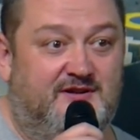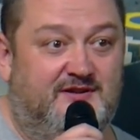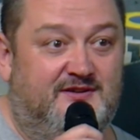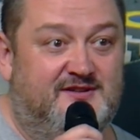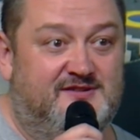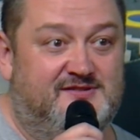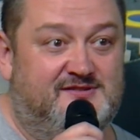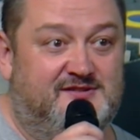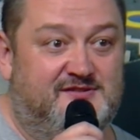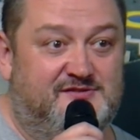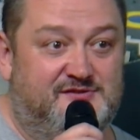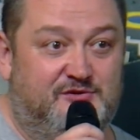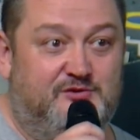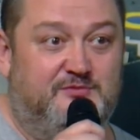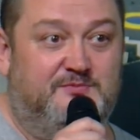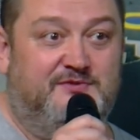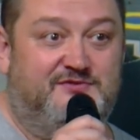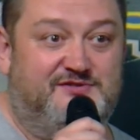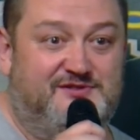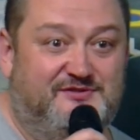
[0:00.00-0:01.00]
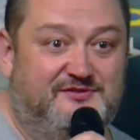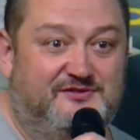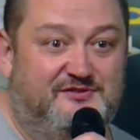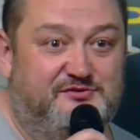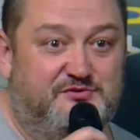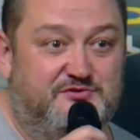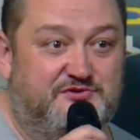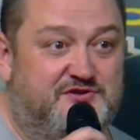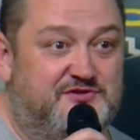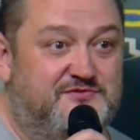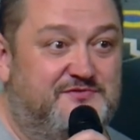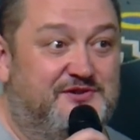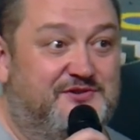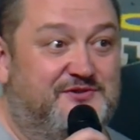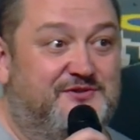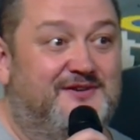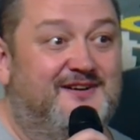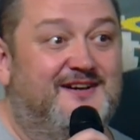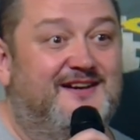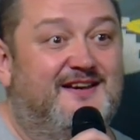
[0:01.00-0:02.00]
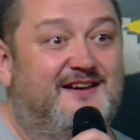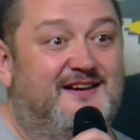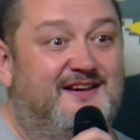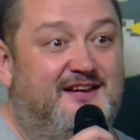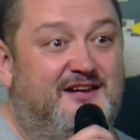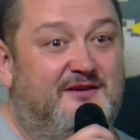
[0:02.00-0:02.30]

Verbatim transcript: let's remind ourselves that our